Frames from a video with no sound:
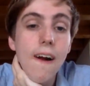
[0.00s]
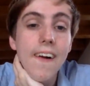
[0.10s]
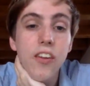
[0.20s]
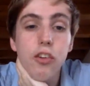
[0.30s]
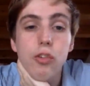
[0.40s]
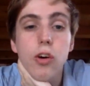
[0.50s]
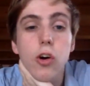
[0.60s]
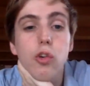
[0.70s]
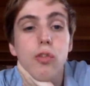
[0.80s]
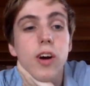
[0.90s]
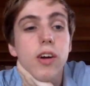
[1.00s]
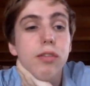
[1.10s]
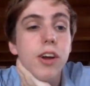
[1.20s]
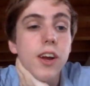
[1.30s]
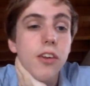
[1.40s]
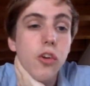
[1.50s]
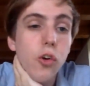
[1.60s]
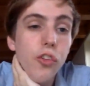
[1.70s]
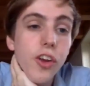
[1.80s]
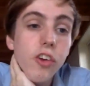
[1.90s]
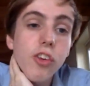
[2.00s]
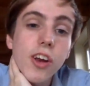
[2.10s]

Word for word: This is also why I think that context and